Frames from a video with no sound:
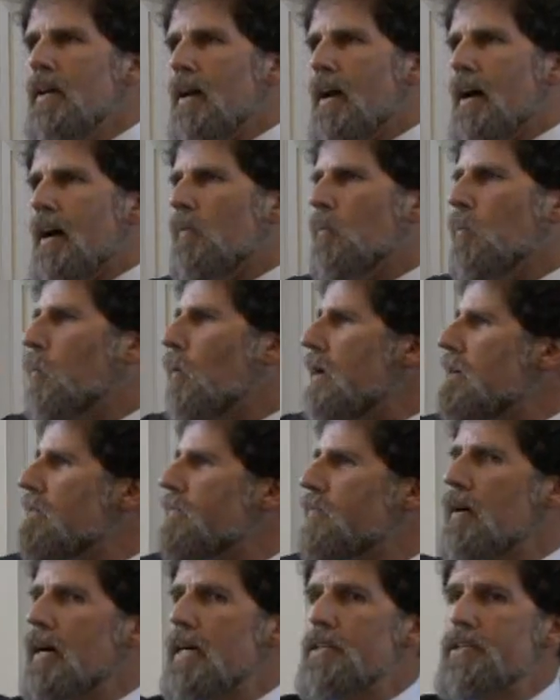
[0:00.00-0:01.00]
A
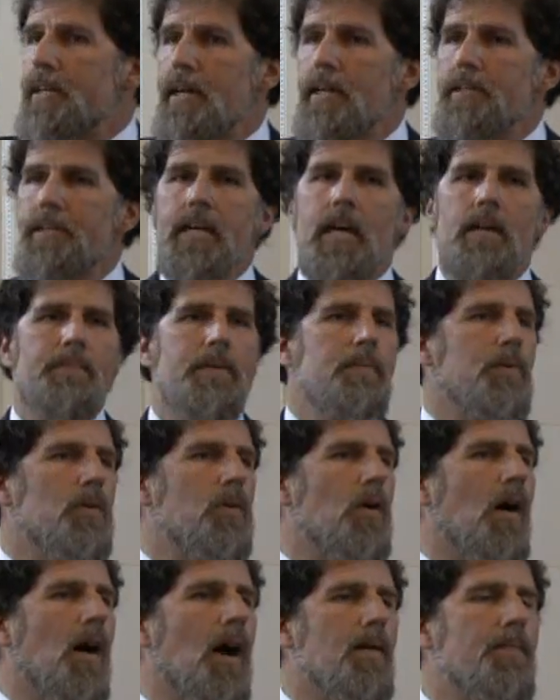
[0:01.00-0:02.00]
wonderful idea to get people
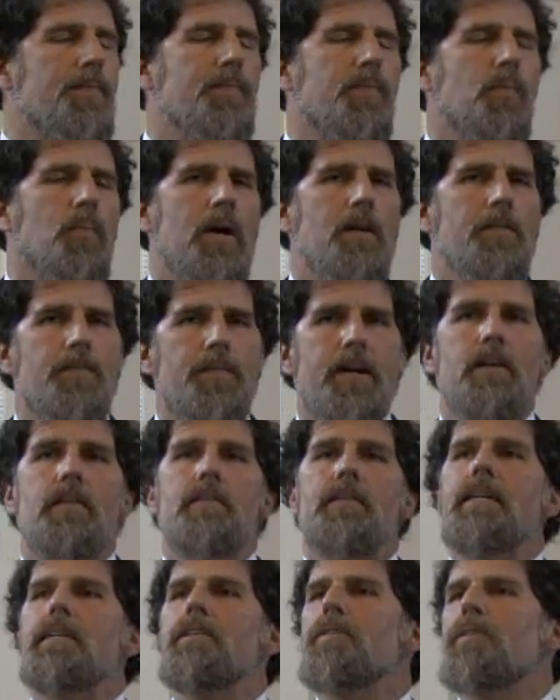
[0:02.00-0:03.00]
off welfare and
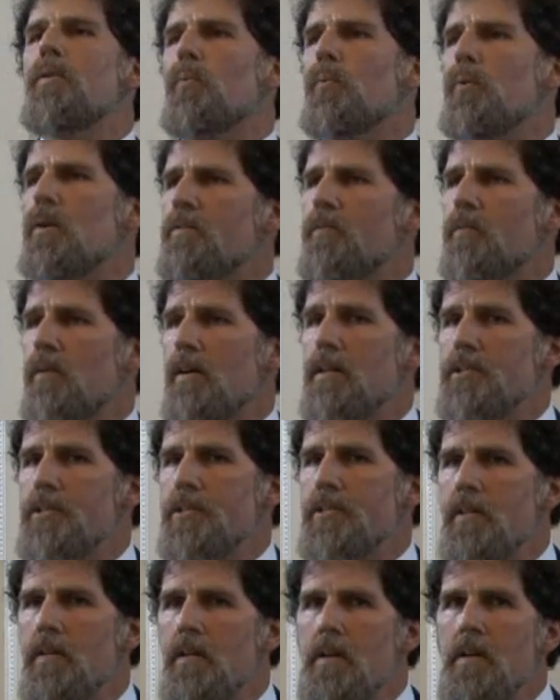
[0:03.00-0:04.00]
into the
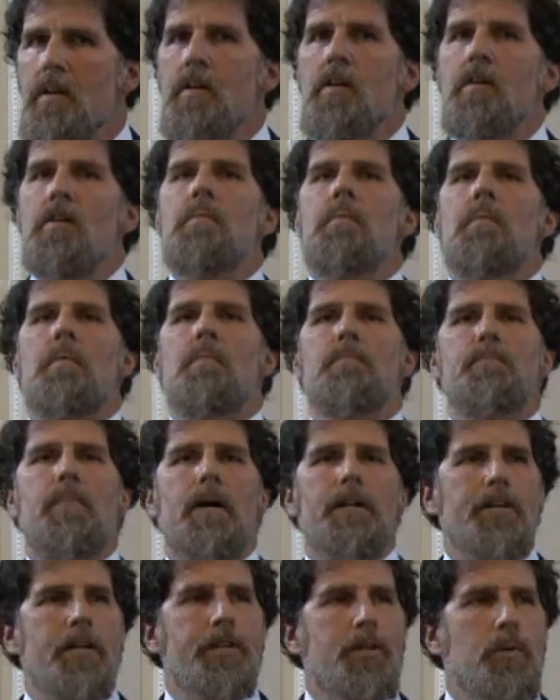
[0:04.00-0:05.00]
workforce,
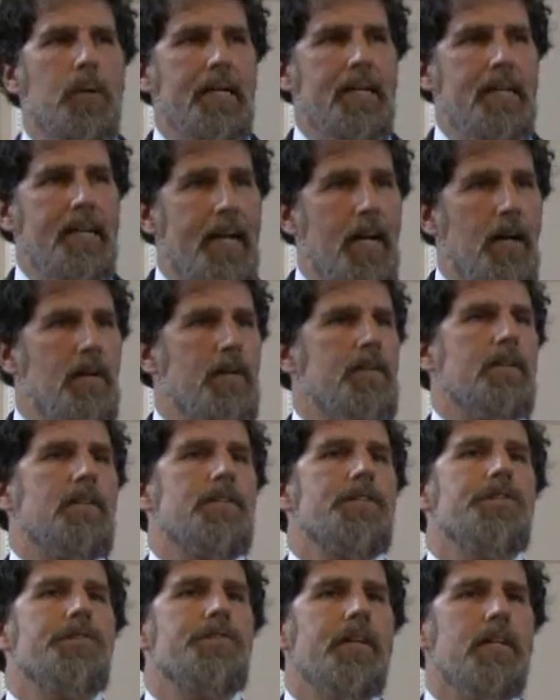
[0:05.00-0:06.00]
but done through a carrot and
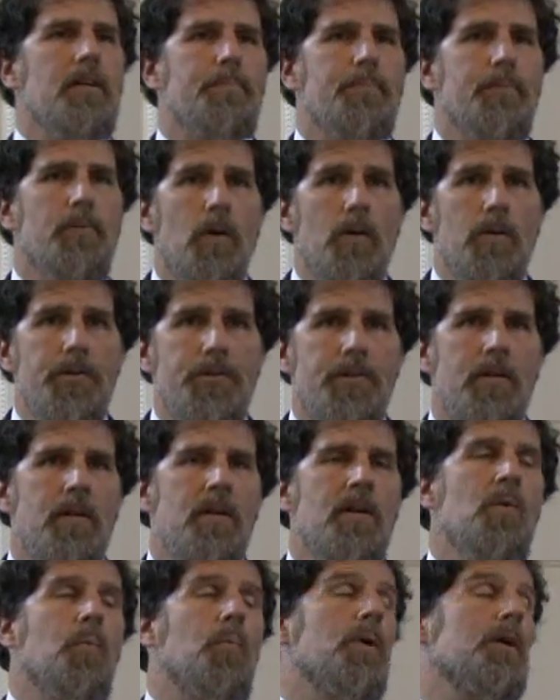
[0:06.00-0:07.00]
stick approach
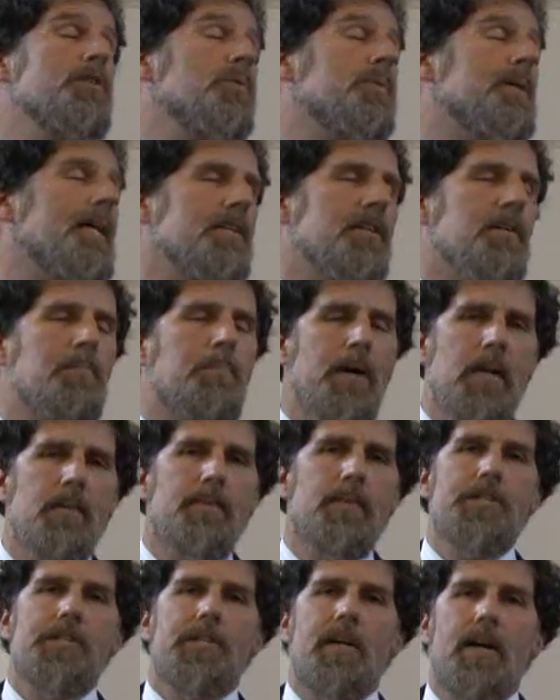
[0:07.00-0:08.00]
where you get your
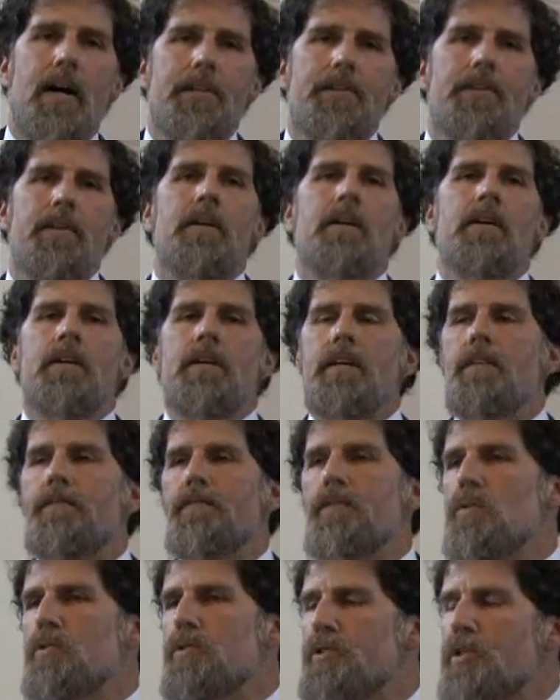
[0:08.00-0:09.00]
benefits cut if
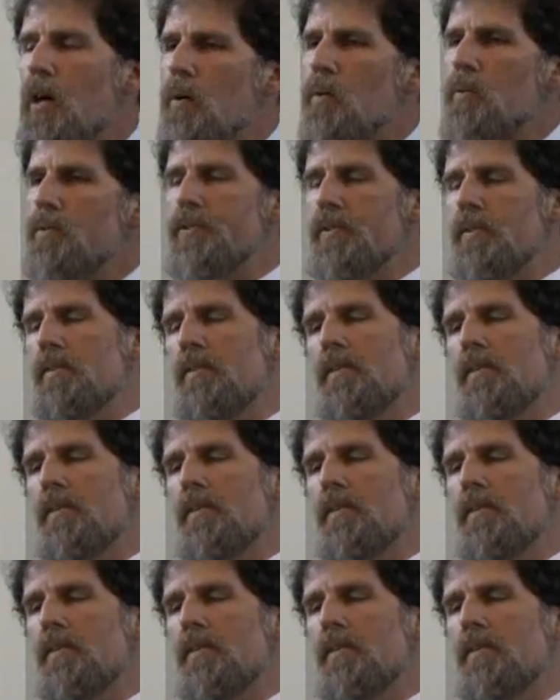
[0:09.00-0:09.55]
you don't